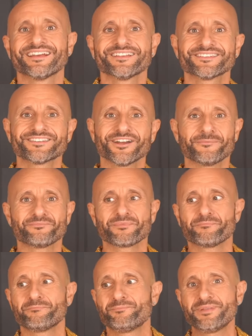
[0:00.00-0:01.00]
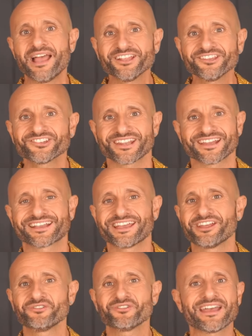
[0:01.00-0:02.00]
So piangere,
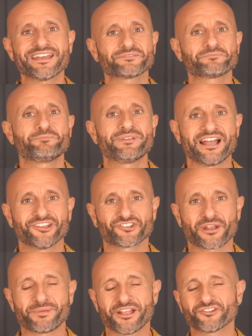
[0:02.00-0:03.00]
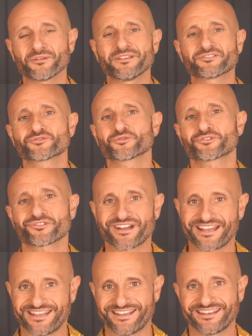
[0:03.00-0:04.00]
can you guess piangere? Piangere means to
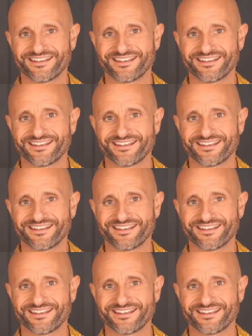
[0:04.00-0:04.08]
cry.